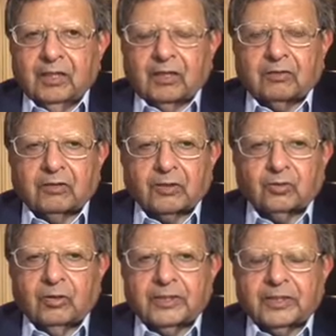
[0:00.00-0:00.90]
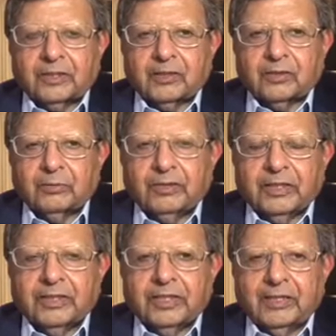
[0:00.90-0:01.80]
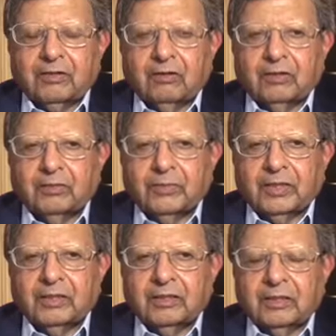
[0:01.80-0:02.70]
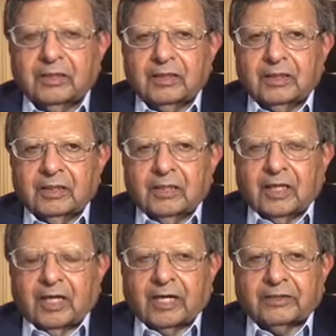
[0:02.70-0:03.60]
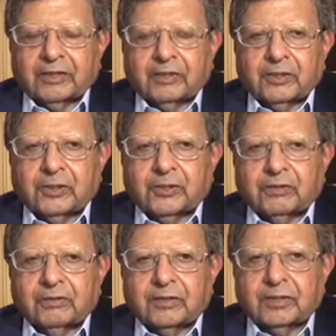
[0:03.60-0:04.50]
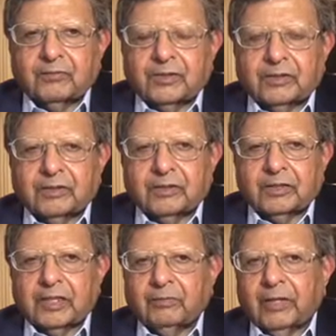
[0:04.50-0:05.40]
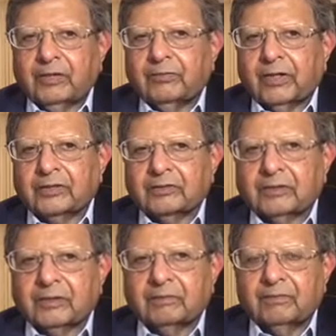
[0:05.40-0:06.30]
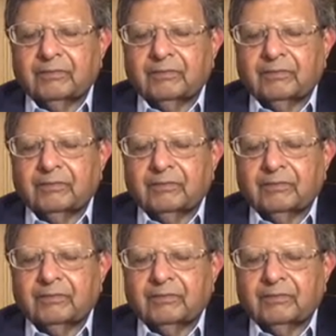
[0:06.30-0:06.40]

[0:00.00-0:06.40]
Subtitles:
Across all sectors of the Indian economy, agriculture, services, and manufacturing.